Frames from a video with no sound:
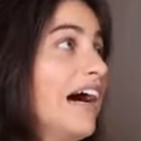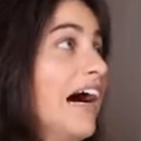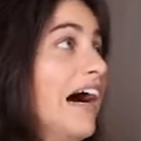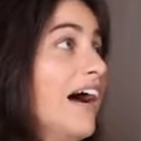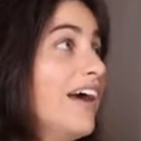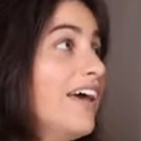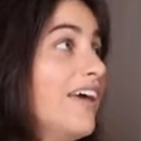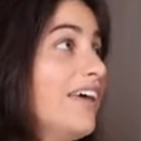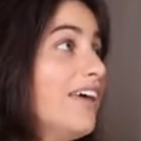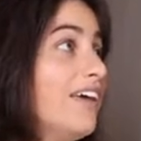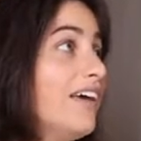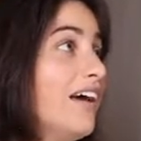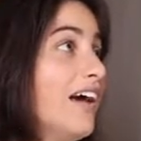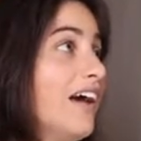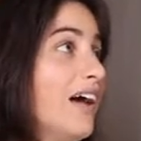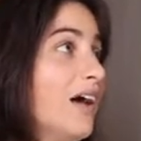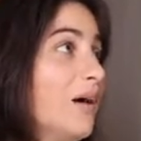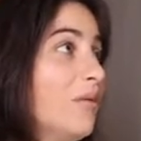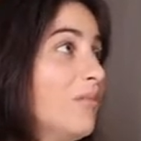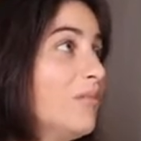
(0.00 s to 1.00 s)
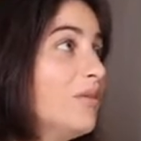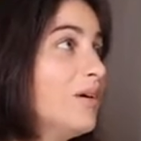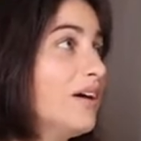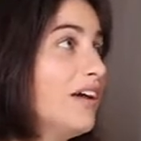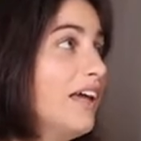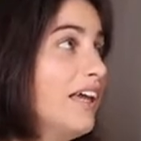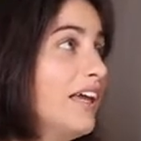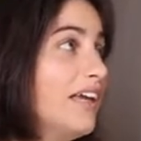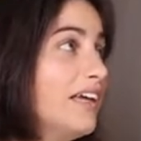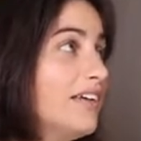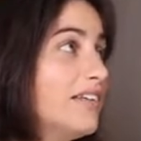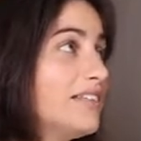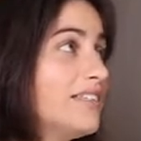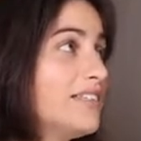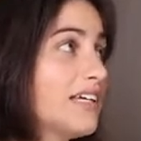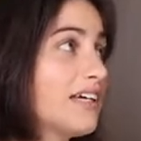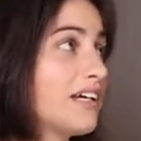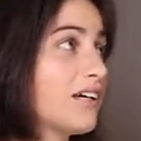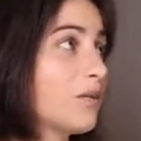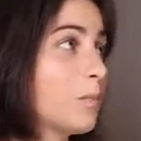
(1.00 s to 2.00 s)
I am a
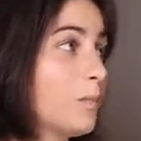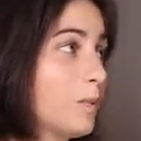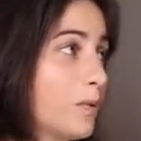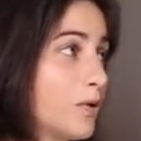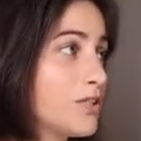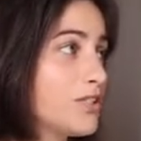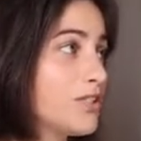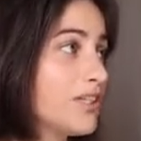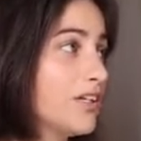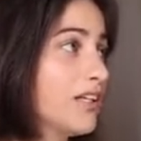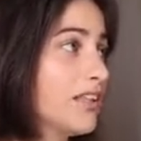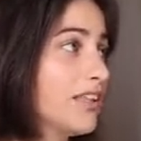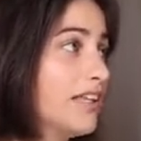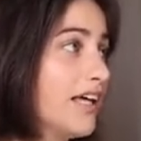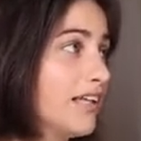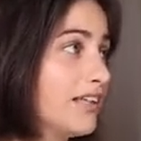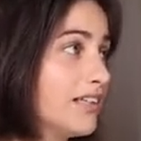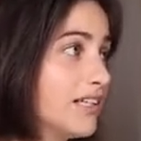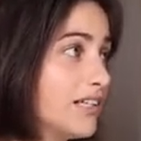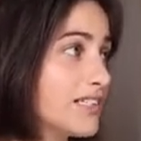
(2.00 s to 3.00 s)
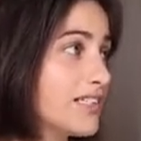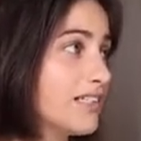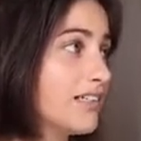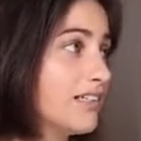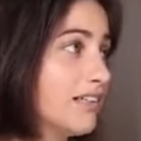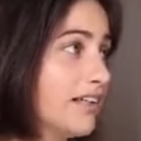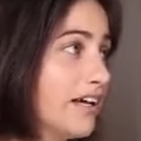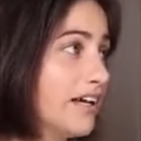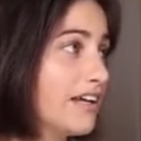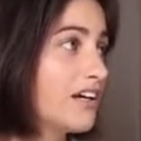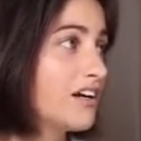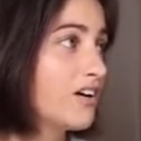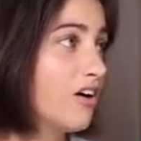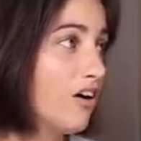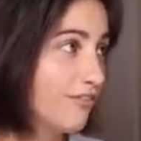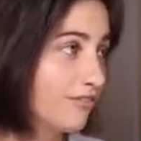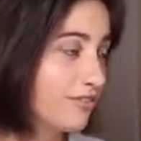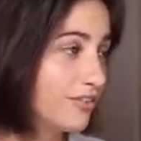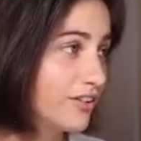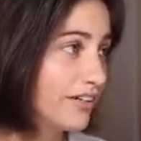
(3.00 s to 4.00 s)
sick person that doesn't like
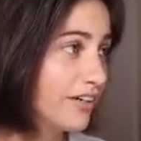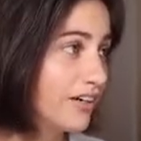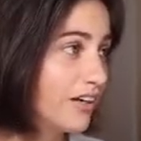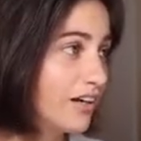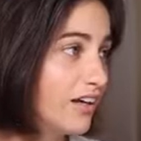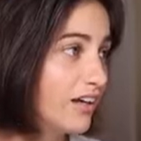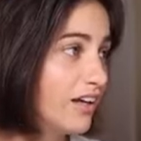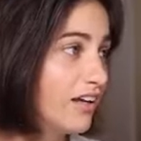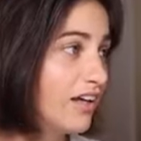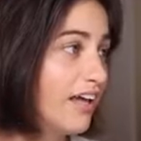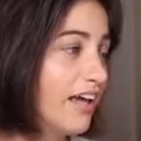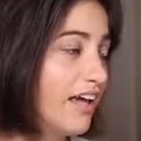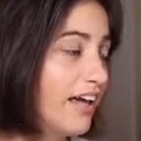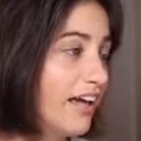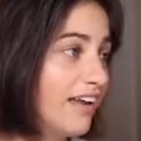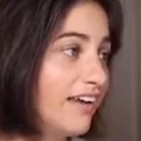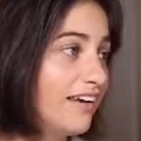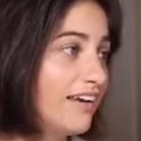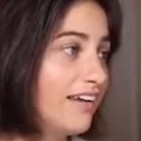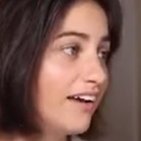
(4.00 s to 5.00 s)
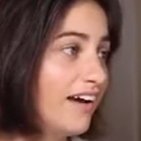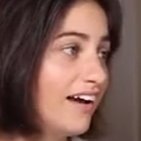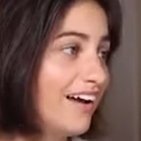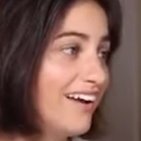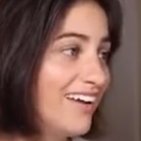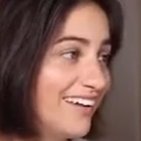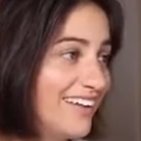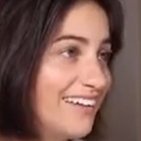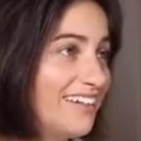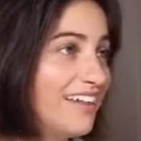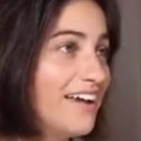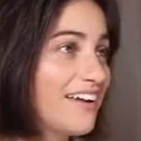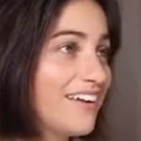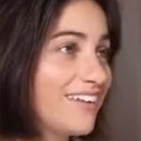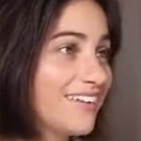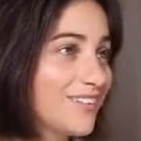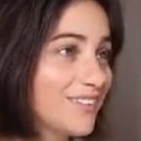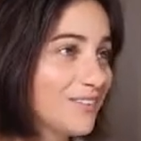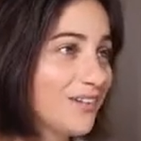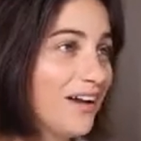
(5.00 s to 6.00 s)
comfort, and I
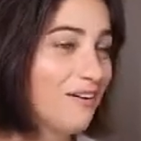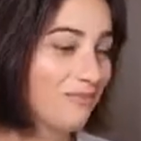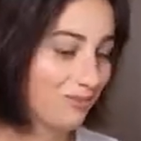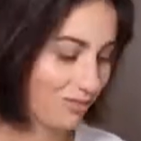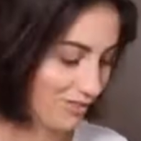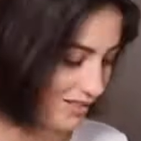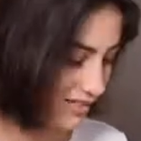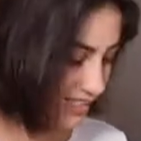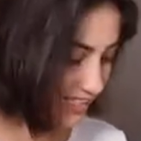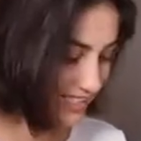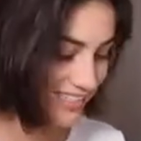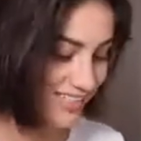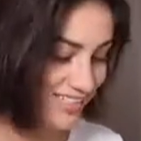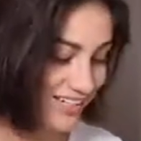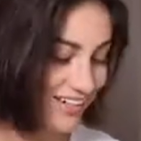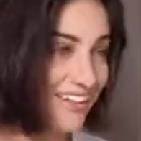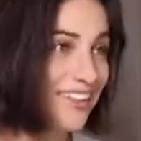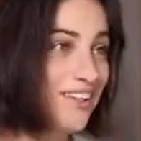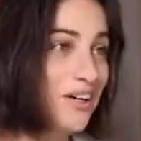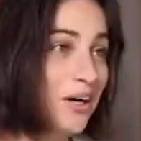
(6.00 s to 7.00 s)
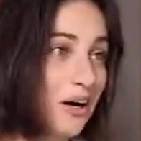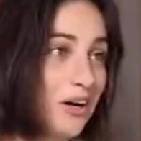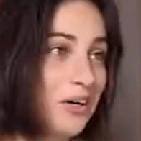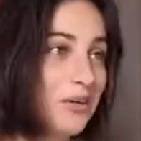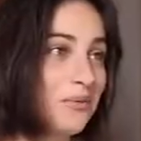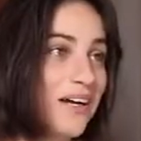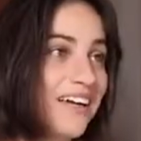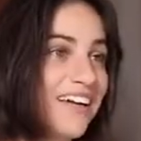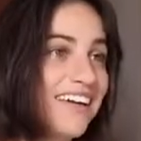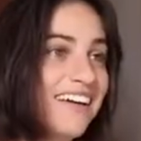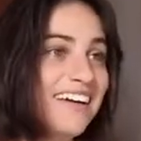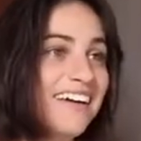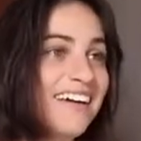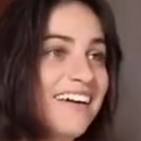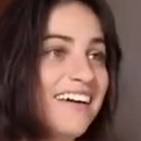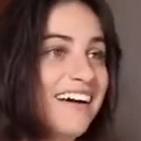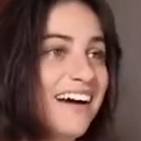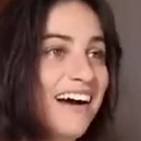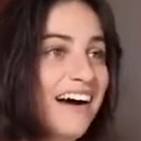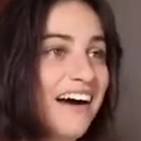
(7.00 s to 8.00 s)
like to have things done the hard way.
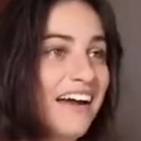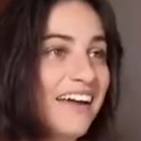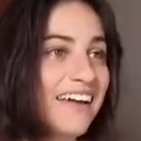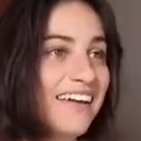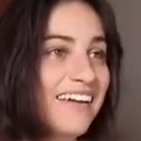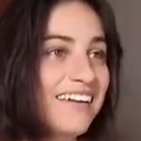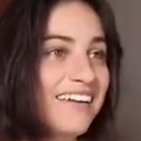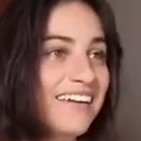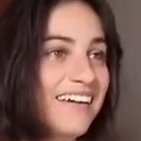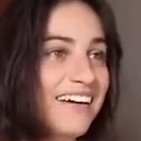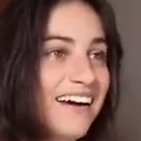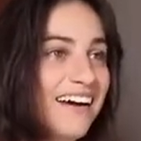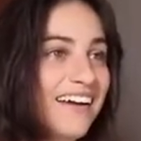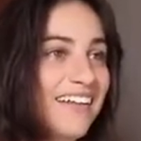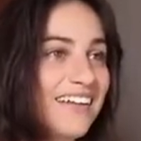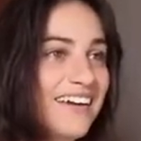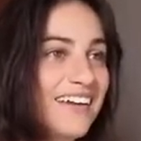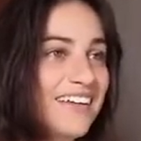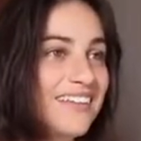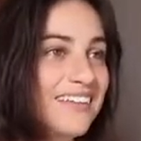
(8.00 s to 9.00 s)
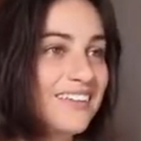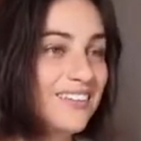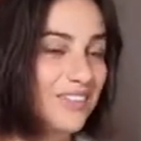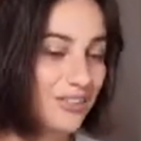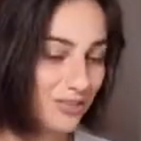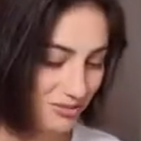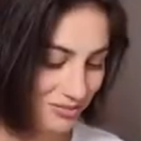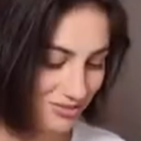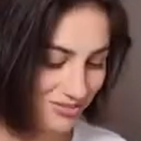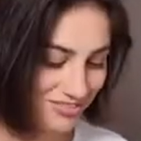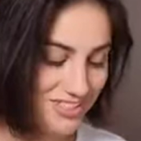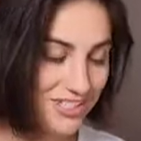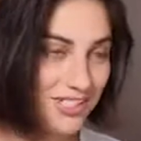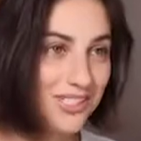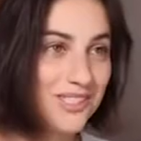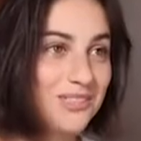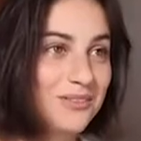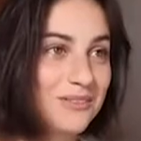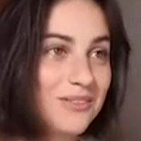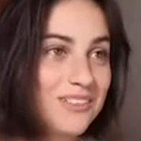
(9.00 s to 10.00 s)
I like to
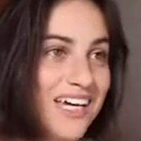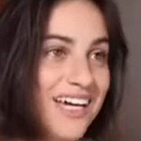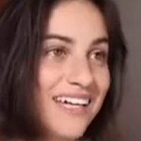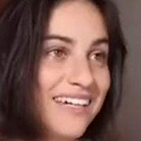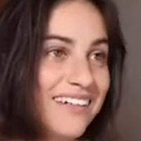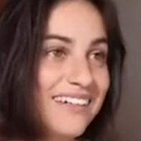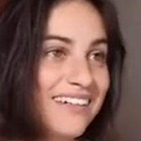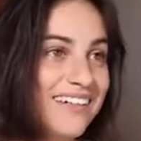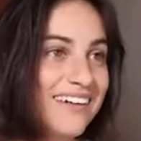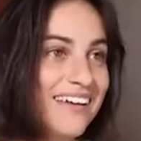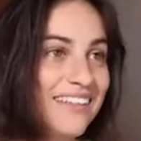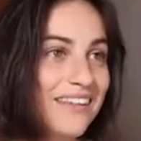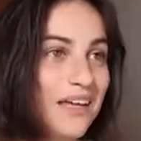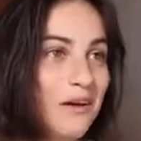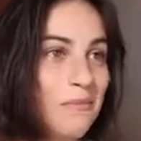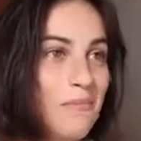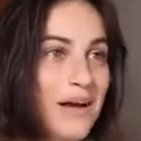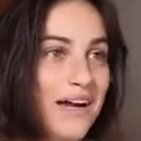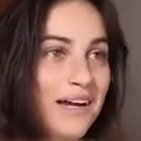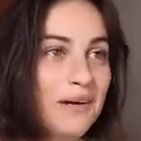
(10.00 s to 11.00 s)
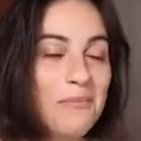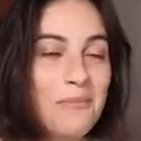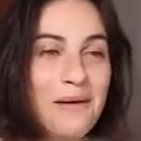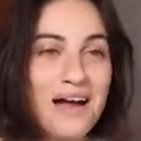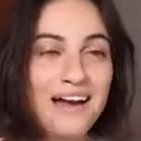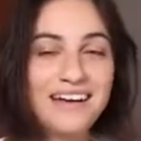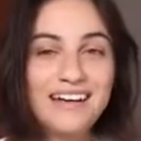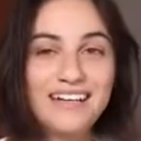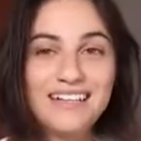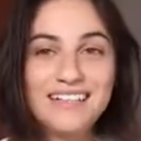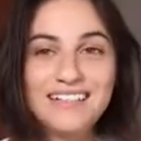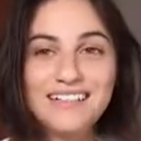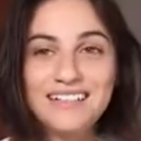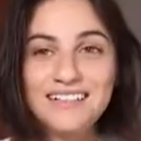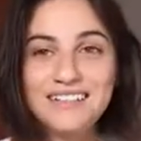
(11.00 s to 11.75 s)
just do 10 and then back and back.